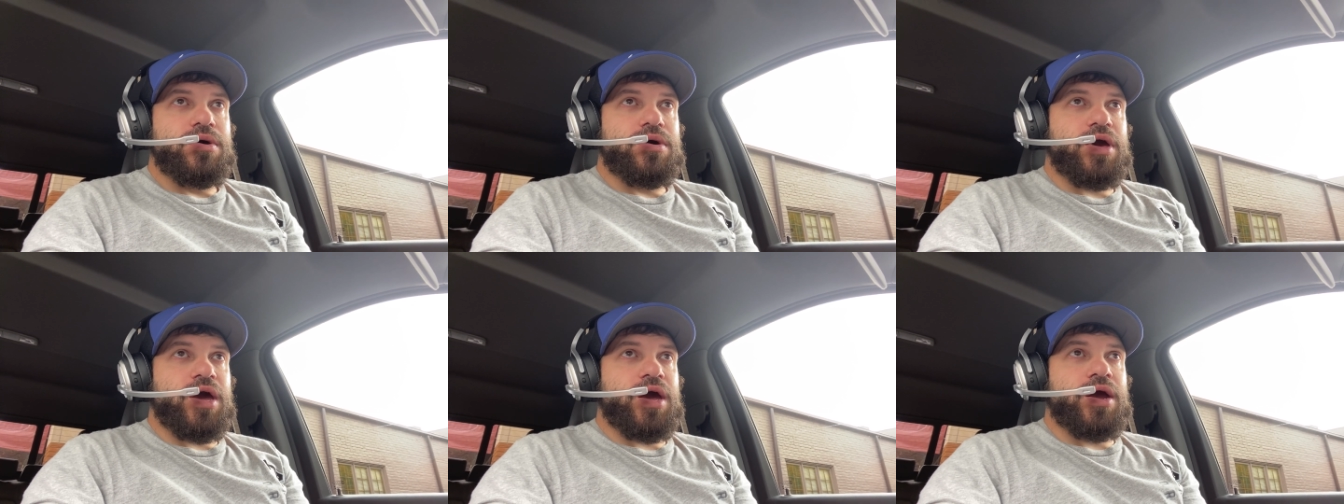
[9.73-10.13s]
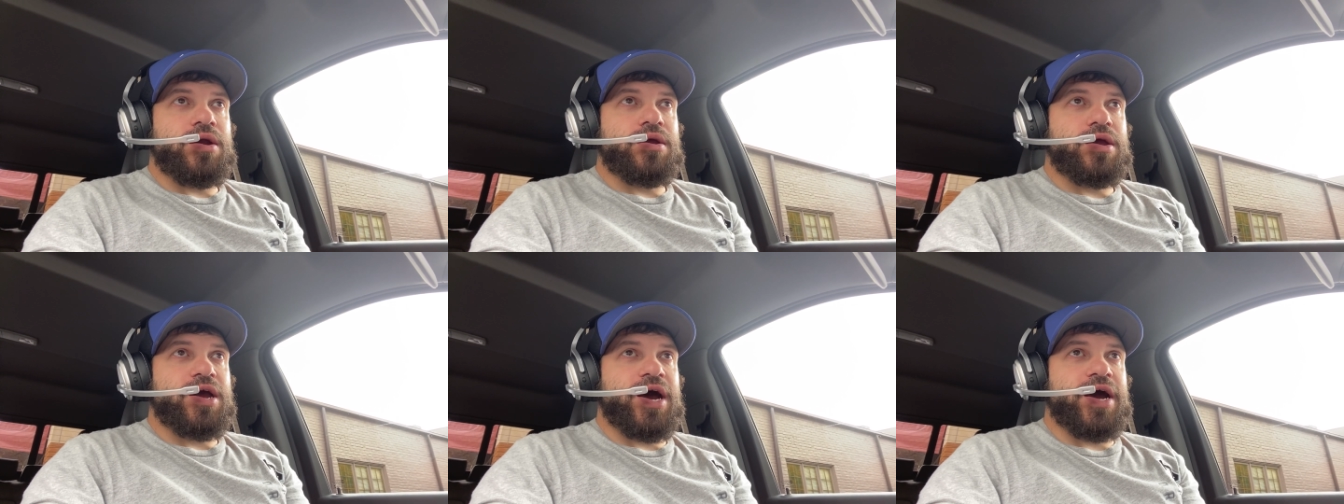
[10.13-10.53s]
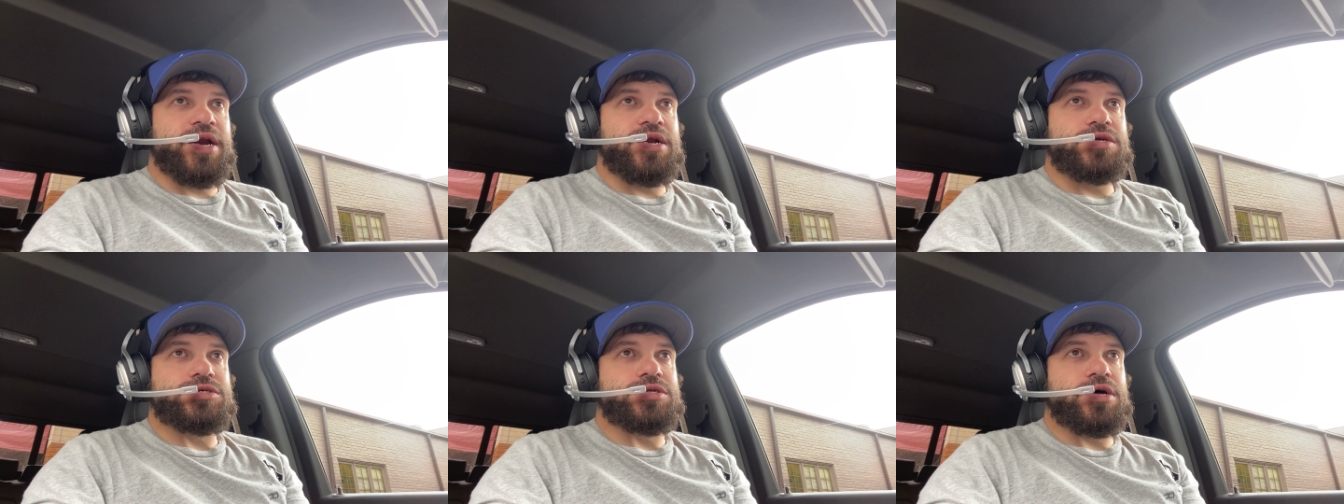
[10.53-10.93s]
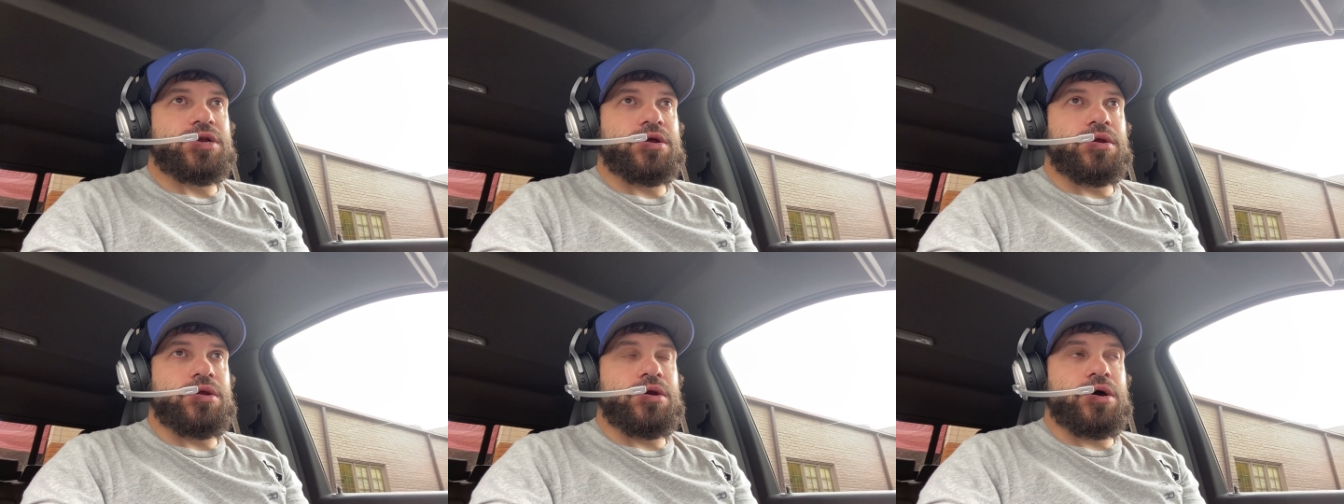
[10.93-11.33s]
and kind of just
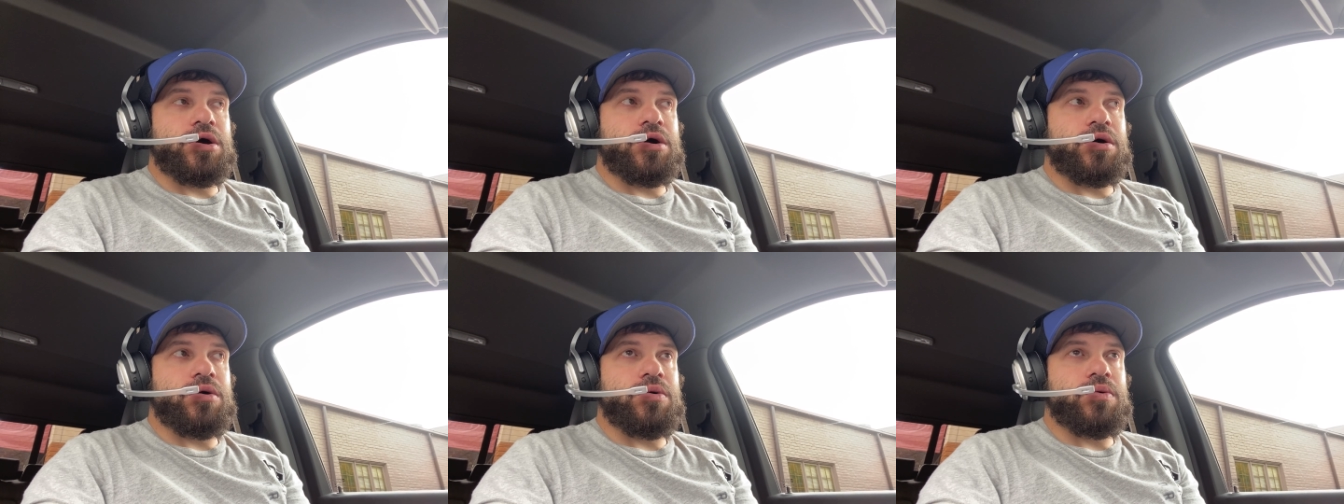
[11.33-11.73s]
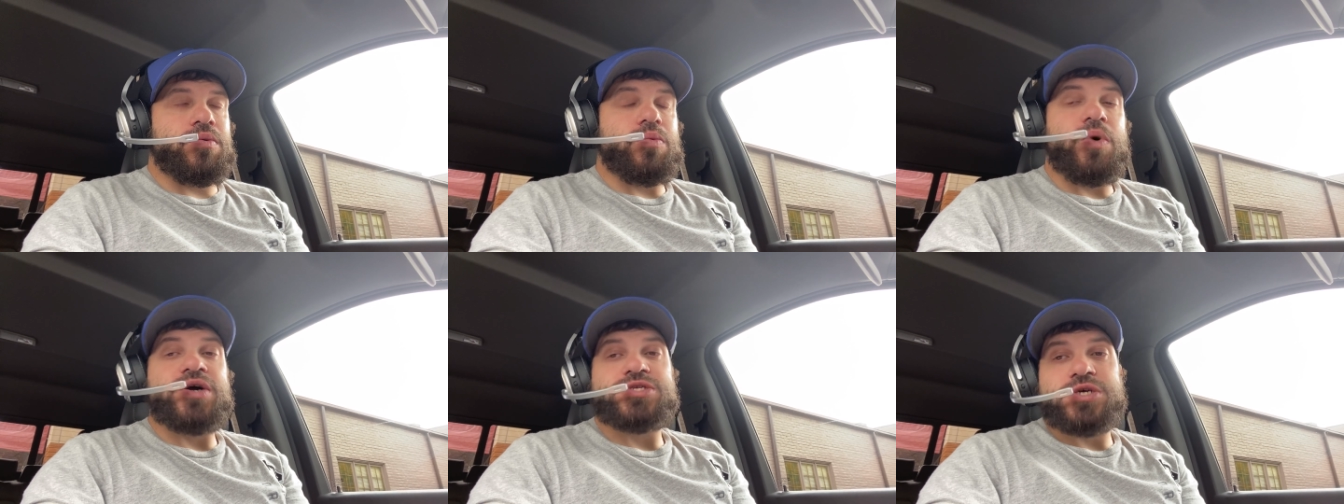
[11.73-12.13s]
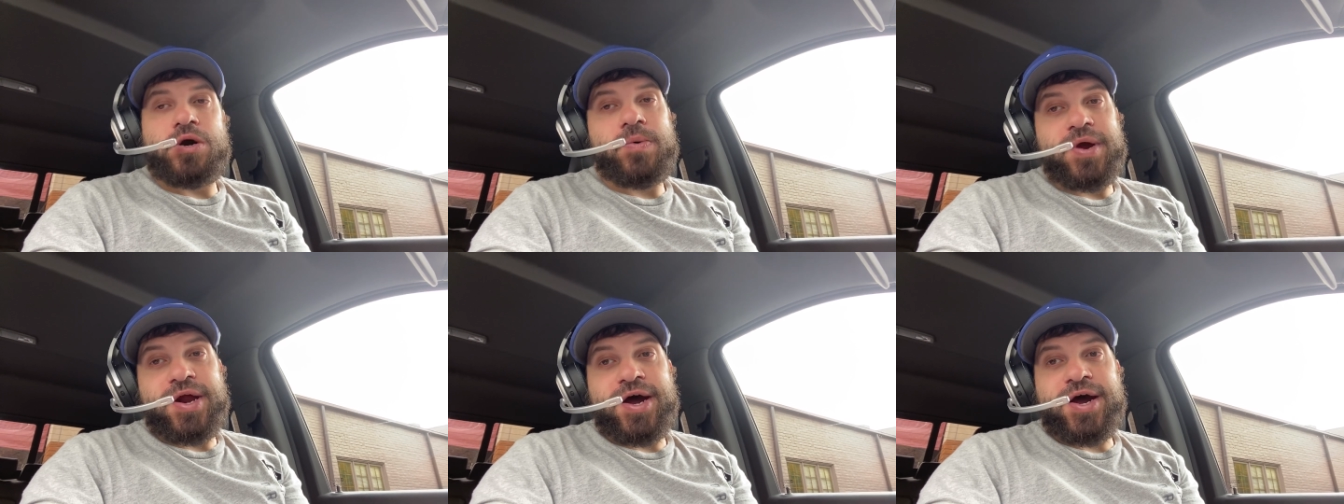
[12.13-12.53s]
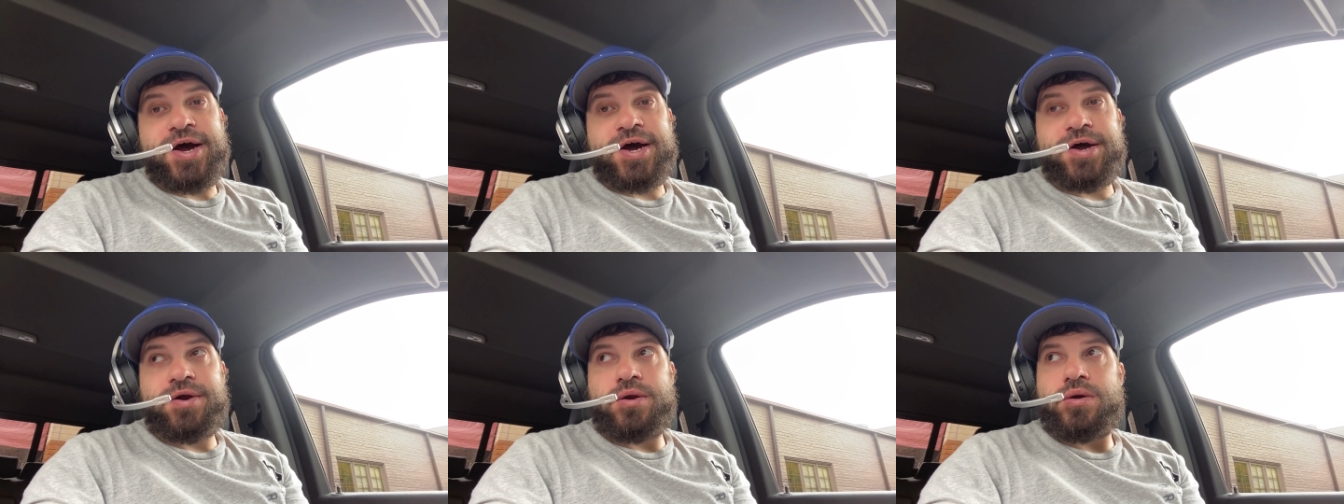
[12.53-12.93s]
letting you know what's going
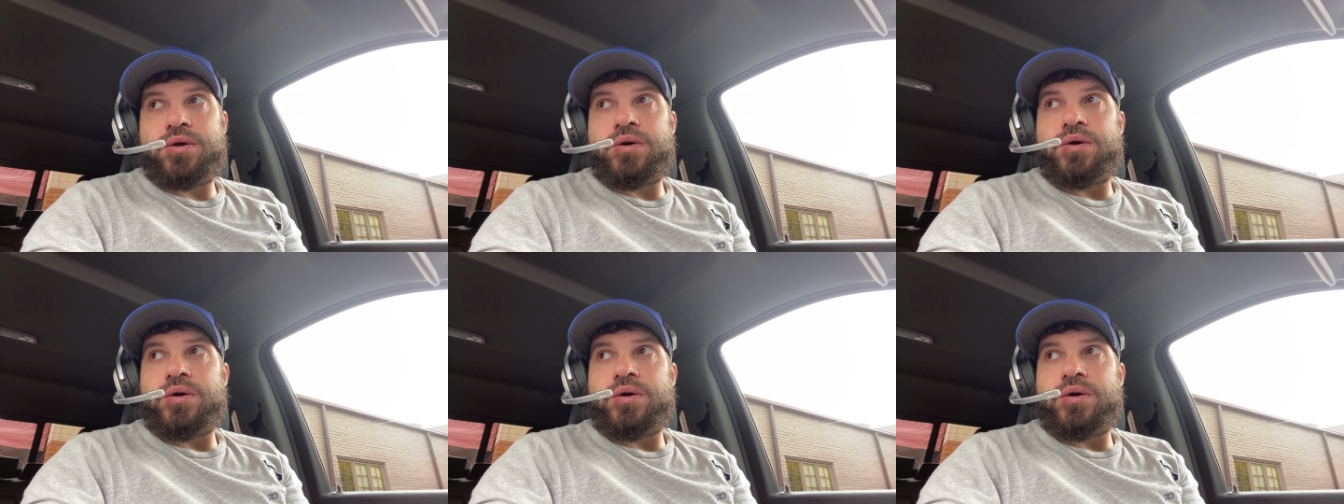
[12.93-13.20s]
on,